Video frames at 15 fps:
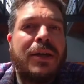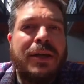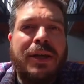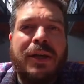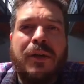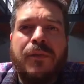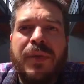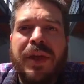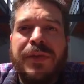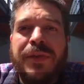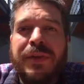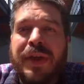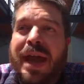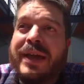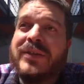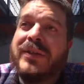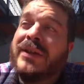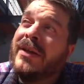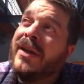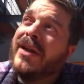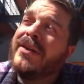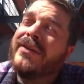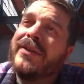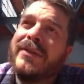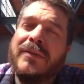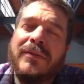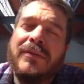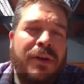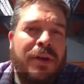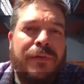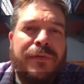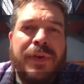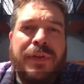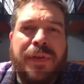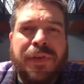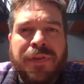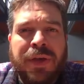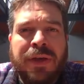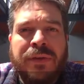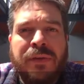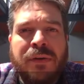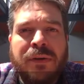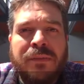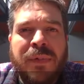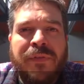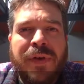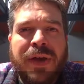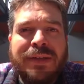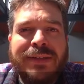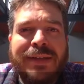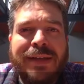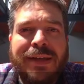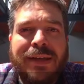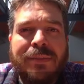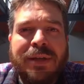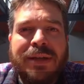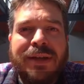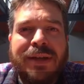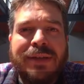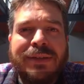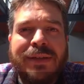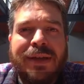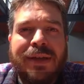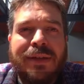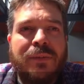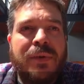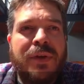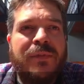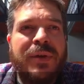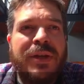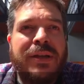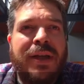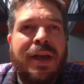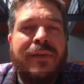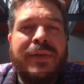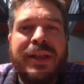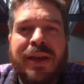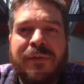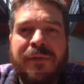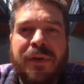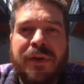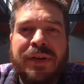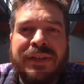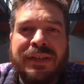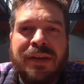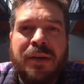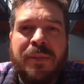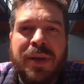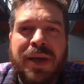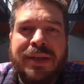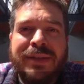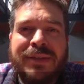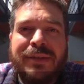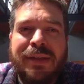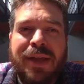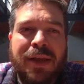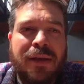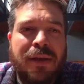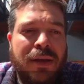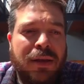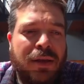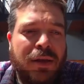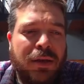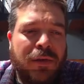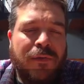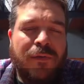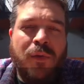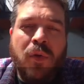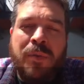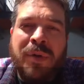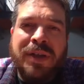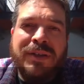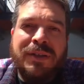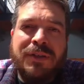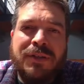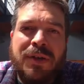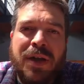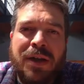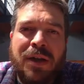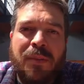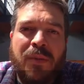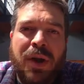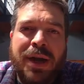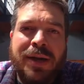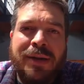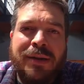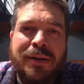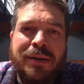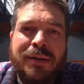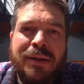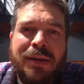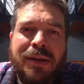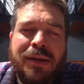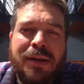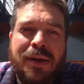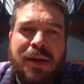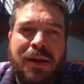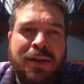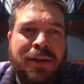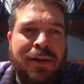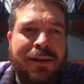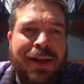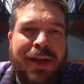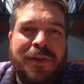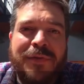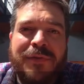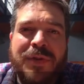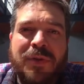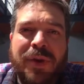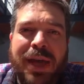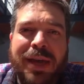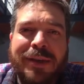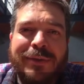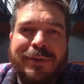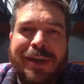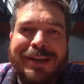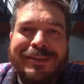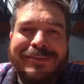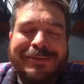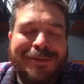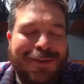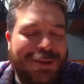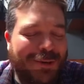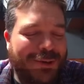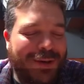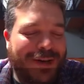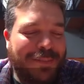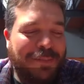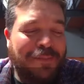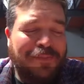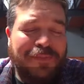it's actually nice to feel the sun on my face today, because we've been having that Forrest Gump-esque 4 months of straight up rain here in the last few days, right? So